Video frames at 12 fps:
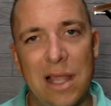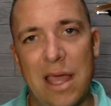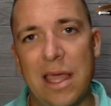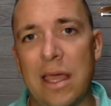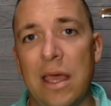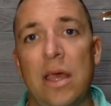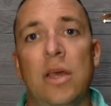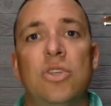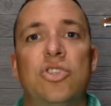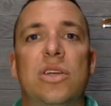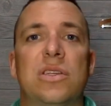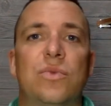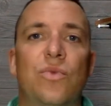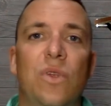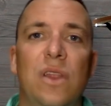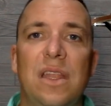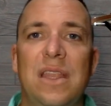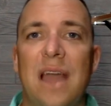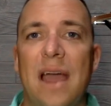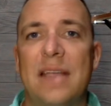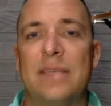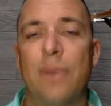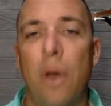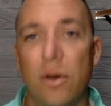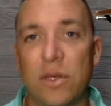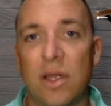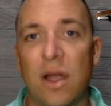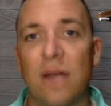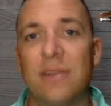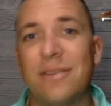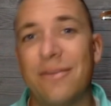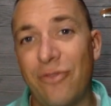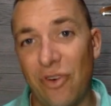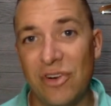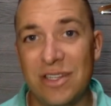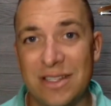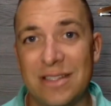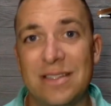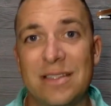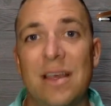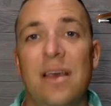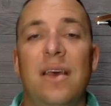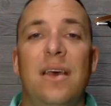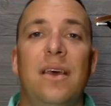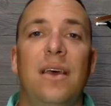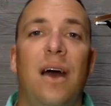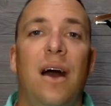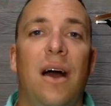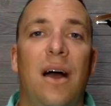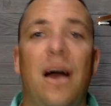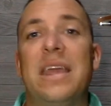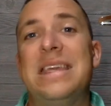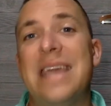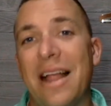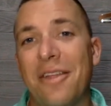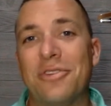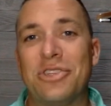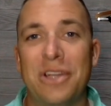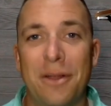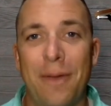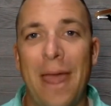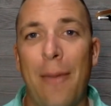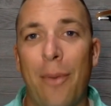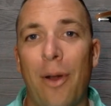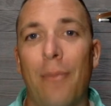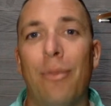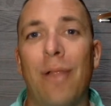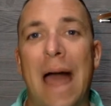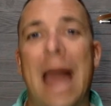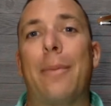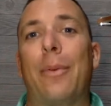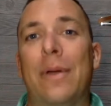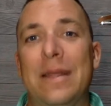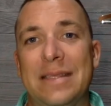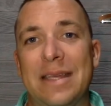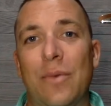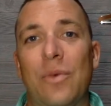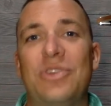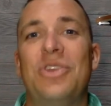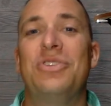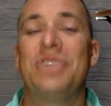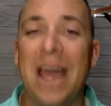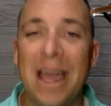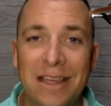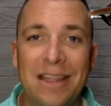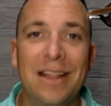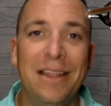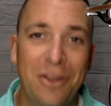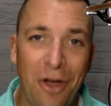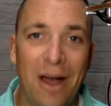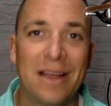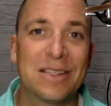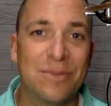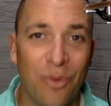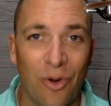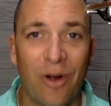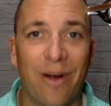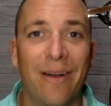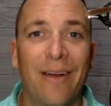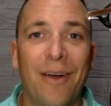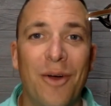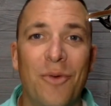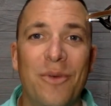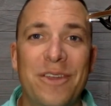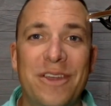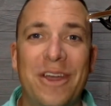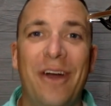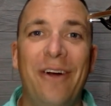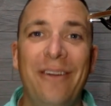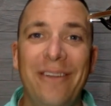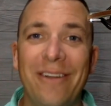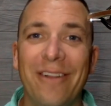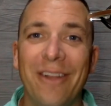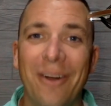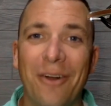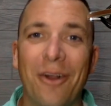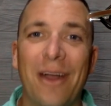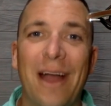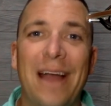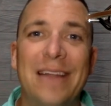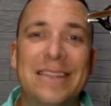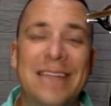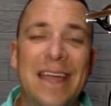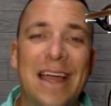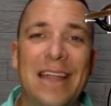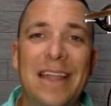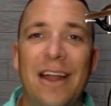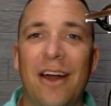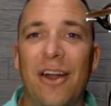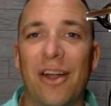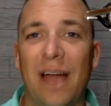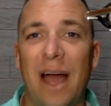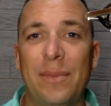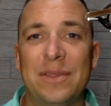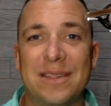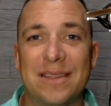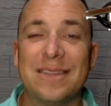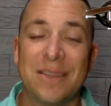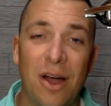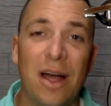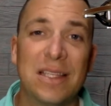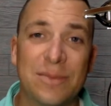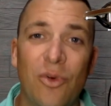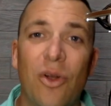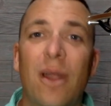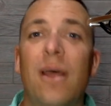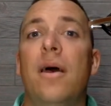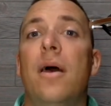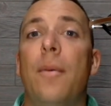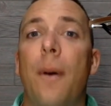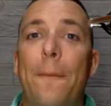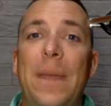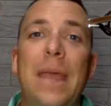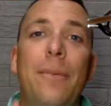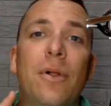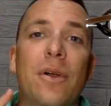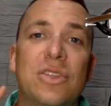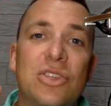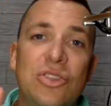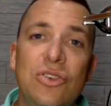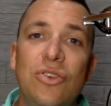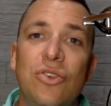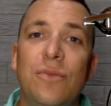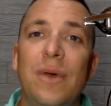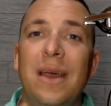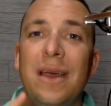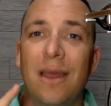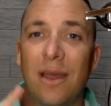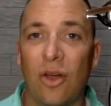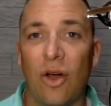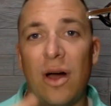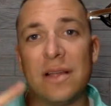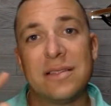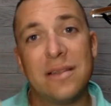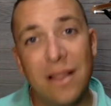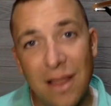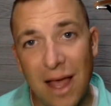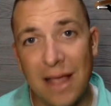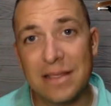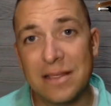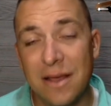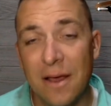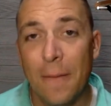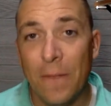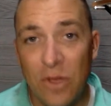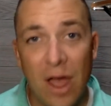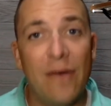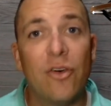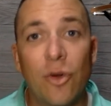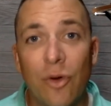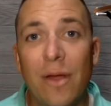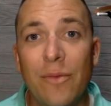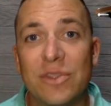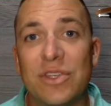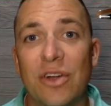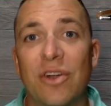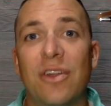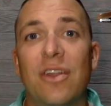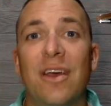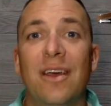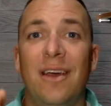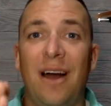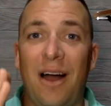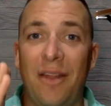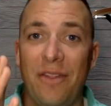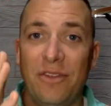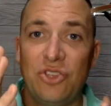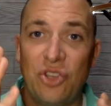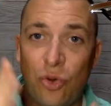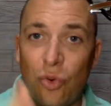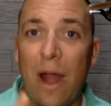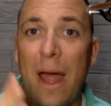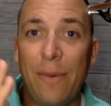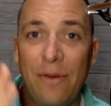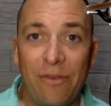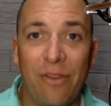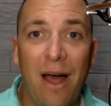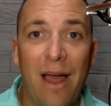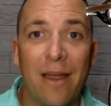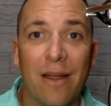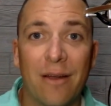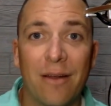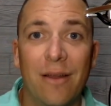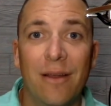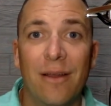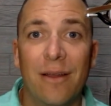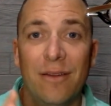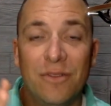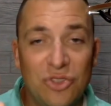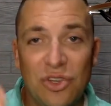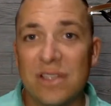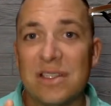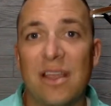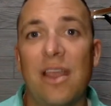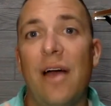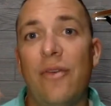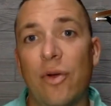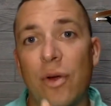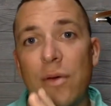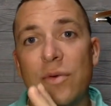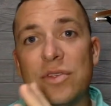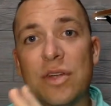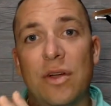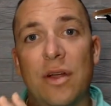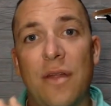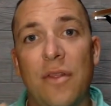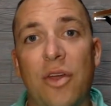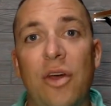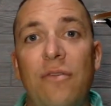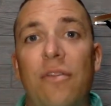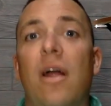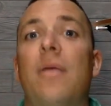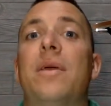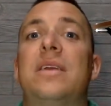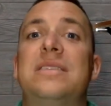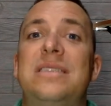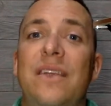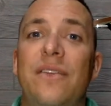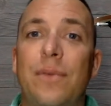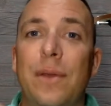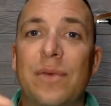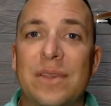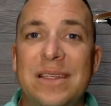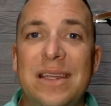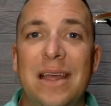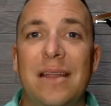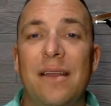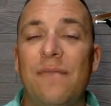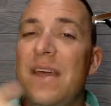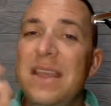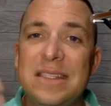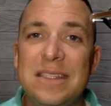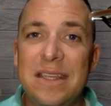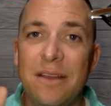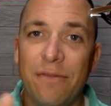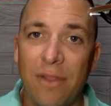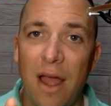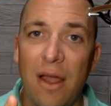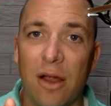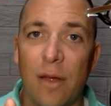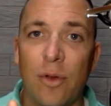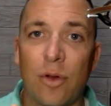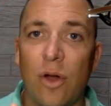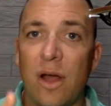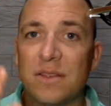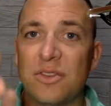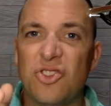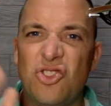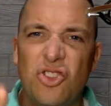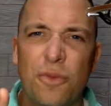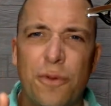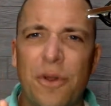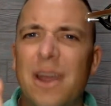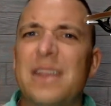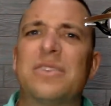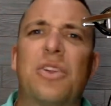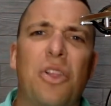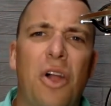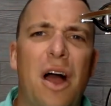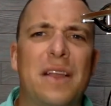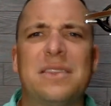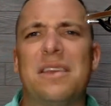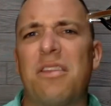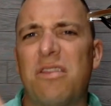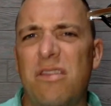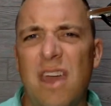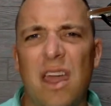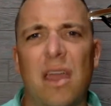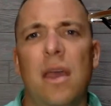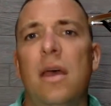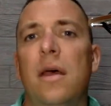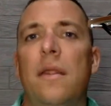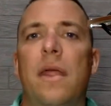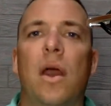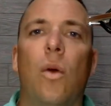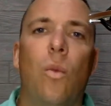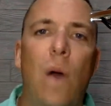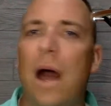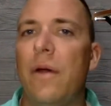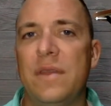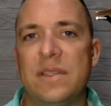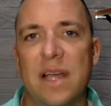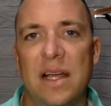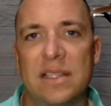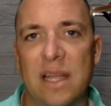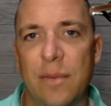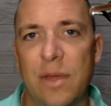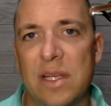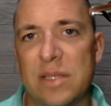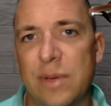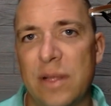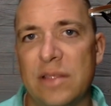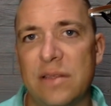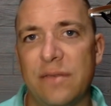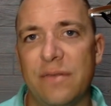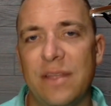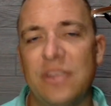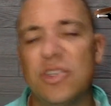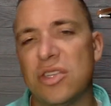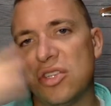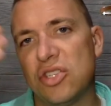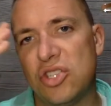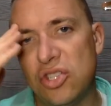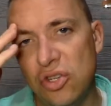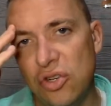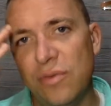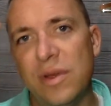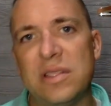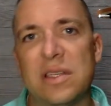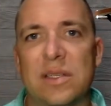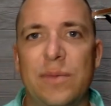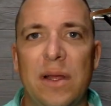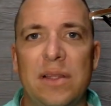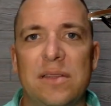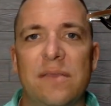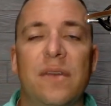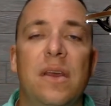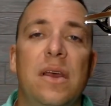like just really nice postcards versus uh, a yellow sheet of paper, a black printing, which technically costs more when you go to your local guy and say, hey, I need one hundred copies of this. It costs more, but people assume it costs less. You have a great return on the crappy flyer, just like you have a great return on the good flyer, because different people see it. If they see a flyer come across, it's super nice, glossy, thick. They go, wow, these guys got to be expensive. They just assume it's expensive.